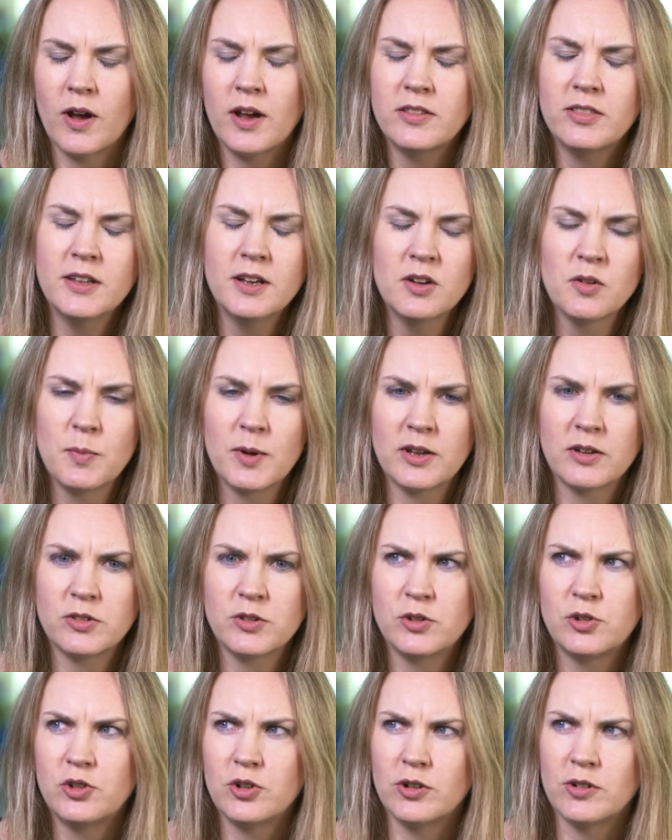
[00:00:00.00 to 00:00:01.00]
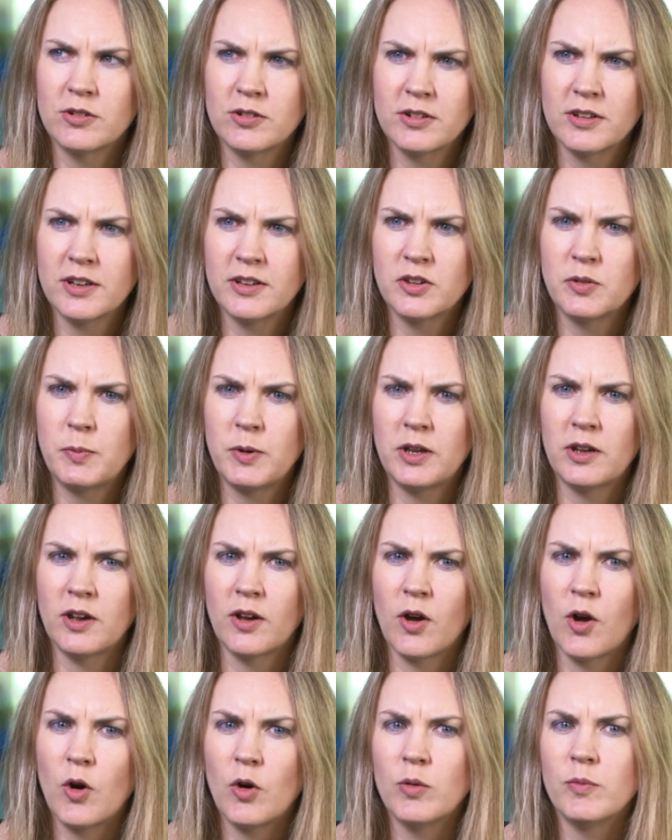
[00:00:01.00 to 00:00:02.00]
I think about the journal as being
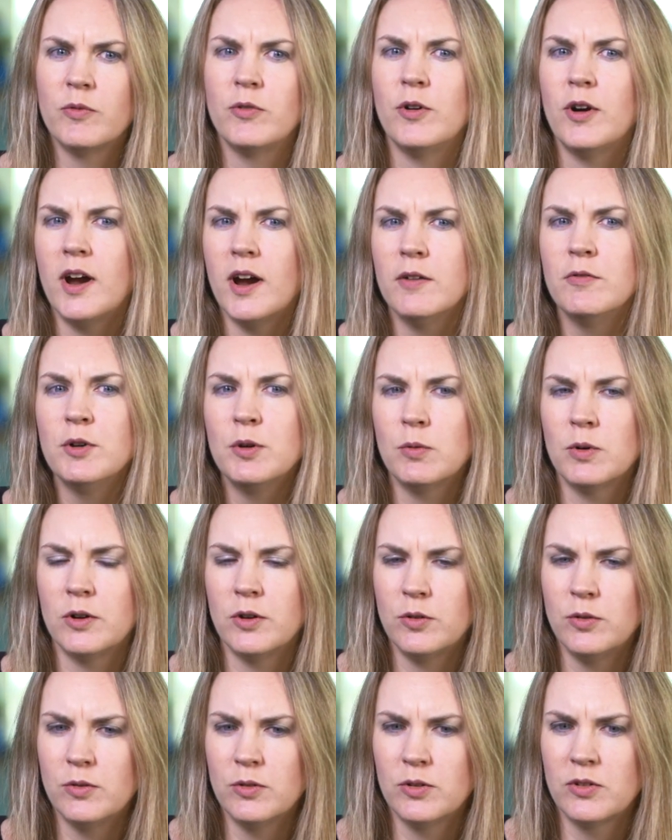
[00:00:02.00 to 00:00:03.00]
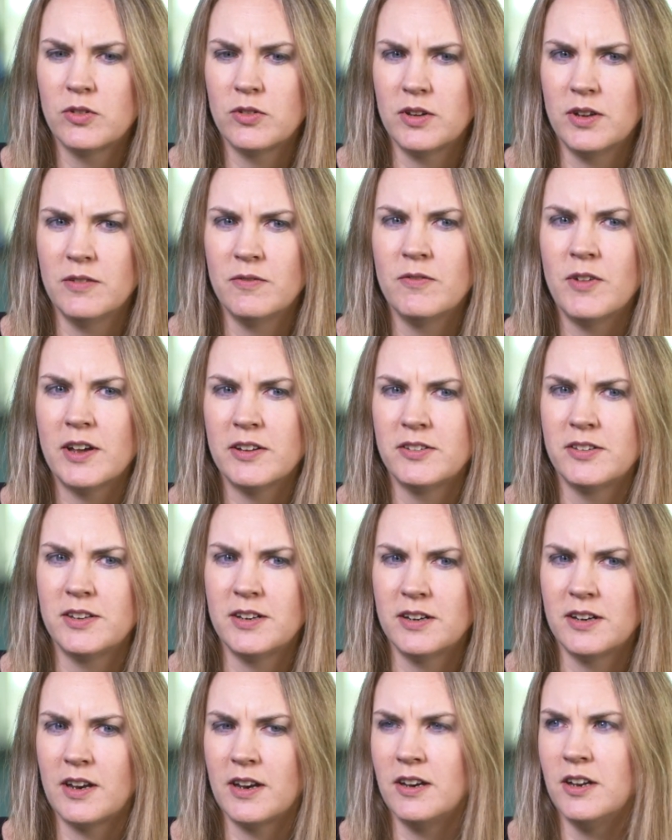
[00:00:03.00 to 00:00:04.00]
a home for everyone who's
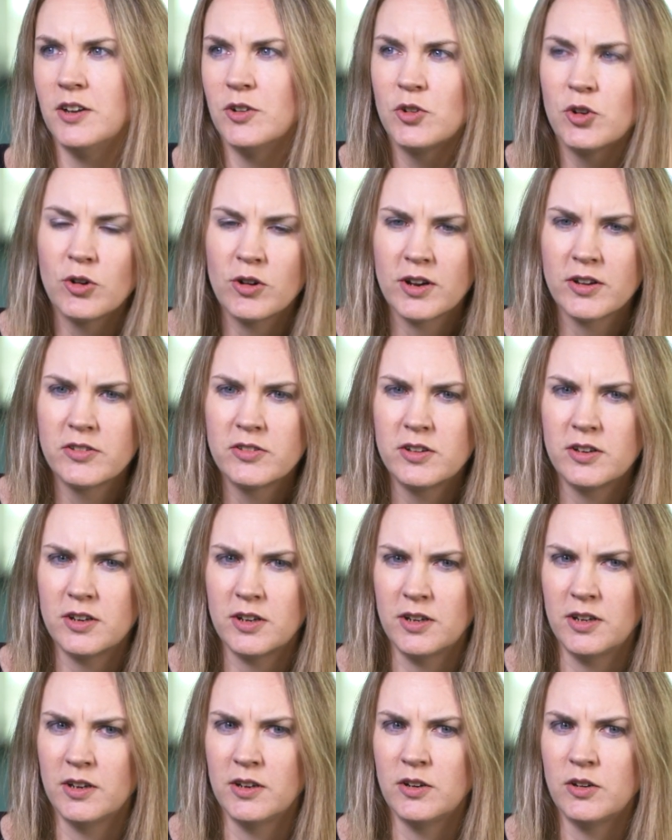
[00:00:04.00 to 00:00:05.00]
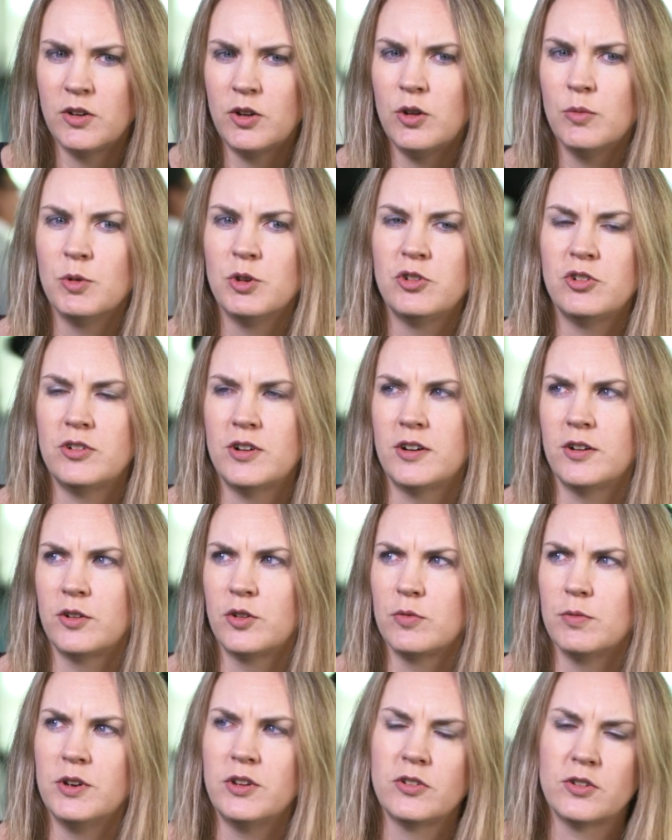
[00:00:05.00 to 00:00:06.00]
invested and interested in human
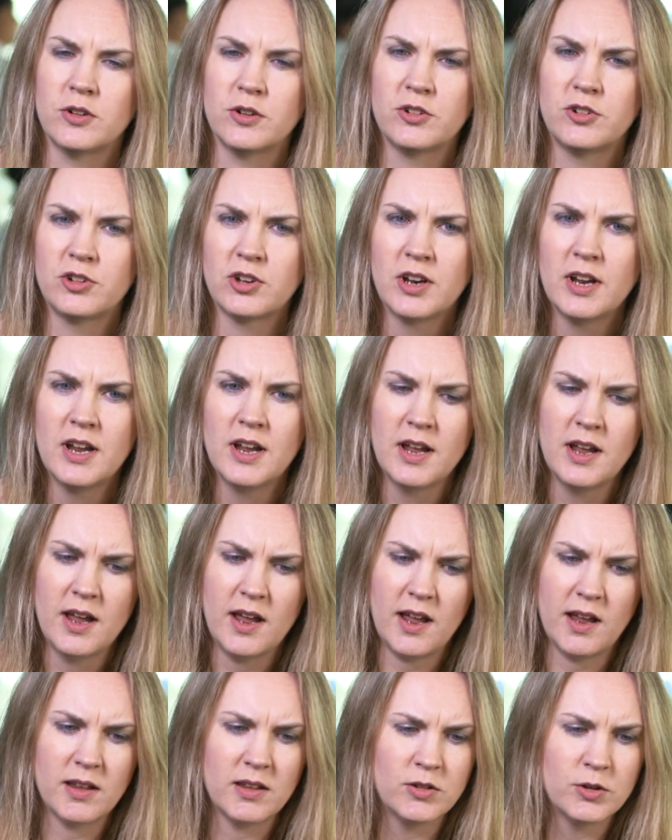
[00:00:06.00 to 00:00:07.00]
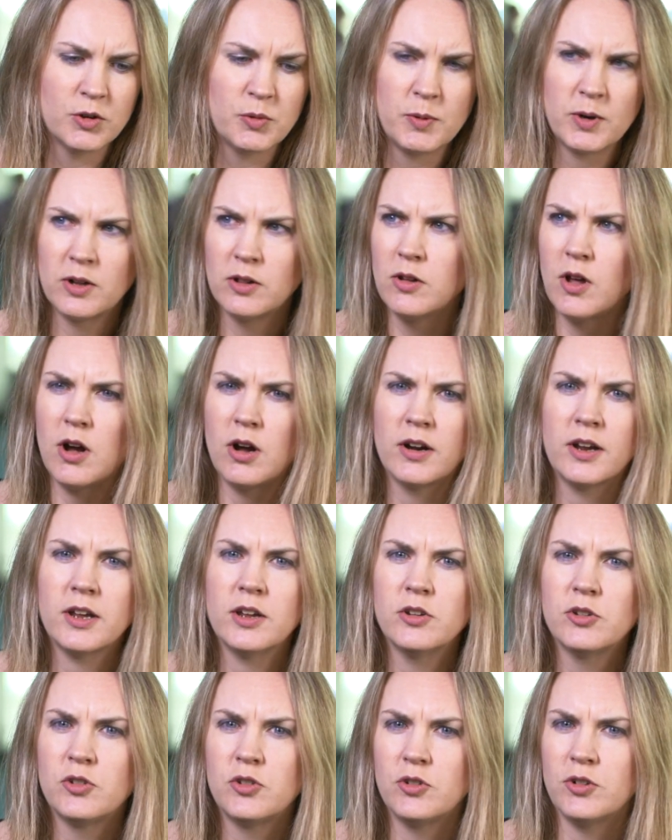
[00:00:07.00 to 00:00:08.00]
genetics research, and there's been a long
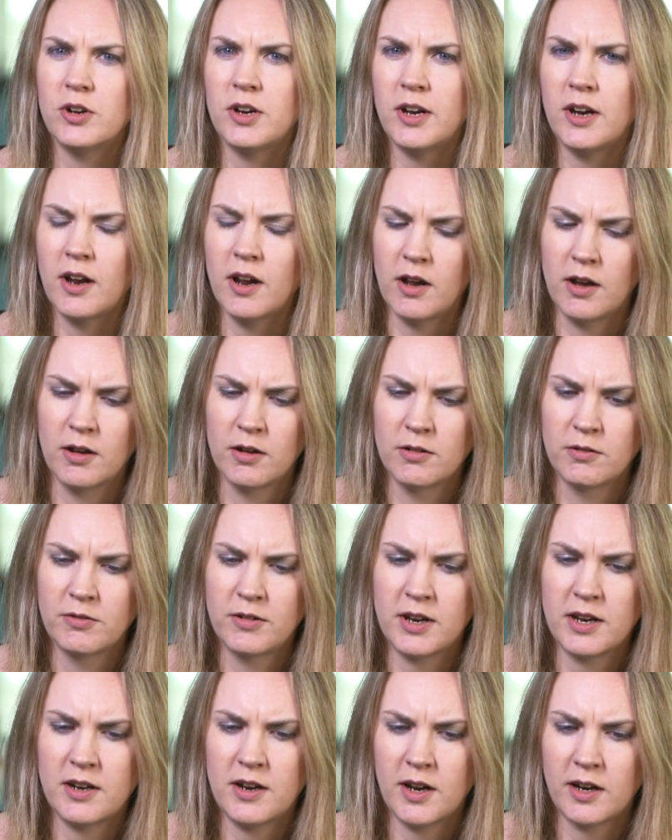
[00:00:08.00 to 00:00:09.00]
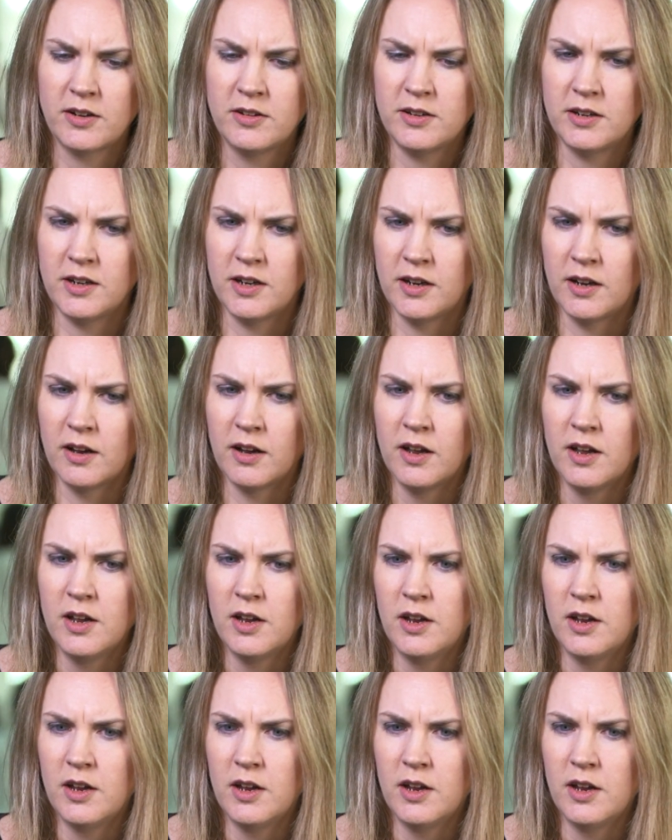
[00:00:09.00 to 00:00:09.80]
history of connecting,